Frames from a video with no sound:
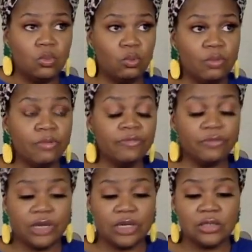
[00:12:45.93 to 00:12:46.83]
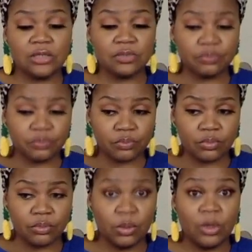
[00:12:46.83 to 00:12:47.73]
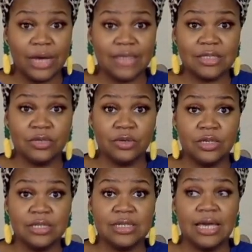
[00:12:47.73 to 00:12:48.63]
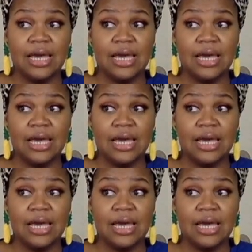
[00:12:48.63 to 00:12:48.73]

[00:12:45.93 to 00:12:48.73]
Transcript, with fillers: we were friends but we got serious.